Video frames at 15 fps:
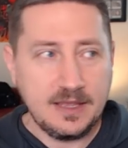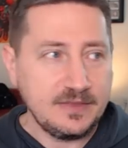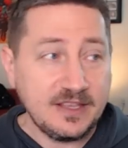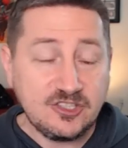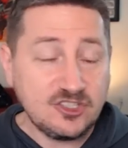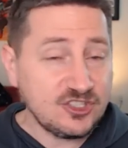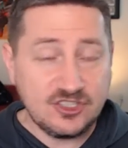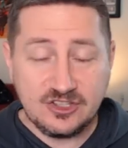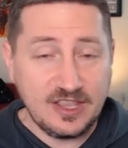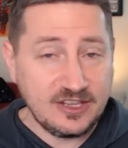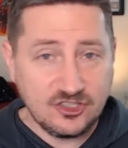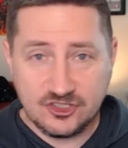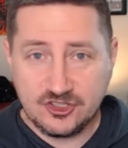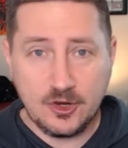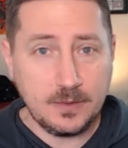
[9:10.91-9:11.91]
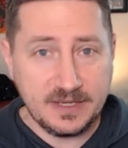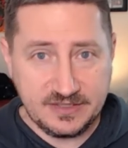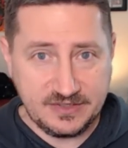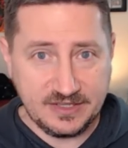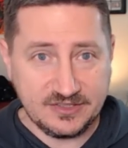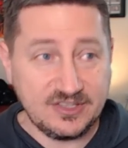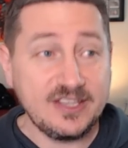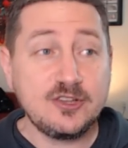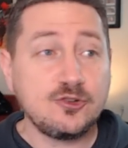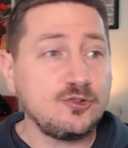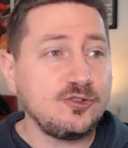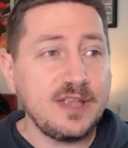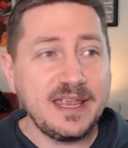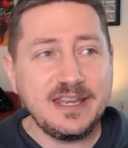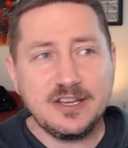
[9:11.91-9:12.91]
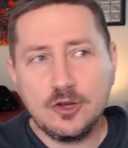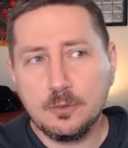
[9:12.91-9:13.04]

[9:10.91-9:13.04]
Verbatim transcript: They just they just don't exist. They created